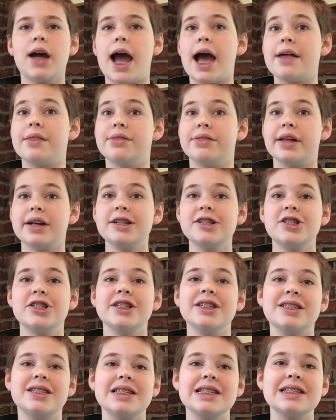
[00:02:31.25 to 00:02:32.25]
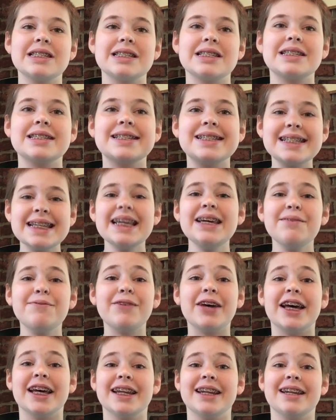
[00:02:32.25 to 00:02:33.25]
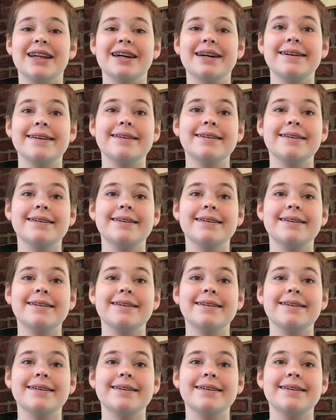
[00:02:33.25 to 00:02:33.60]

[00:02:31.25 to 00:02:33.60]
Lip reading: and then she sees Steven.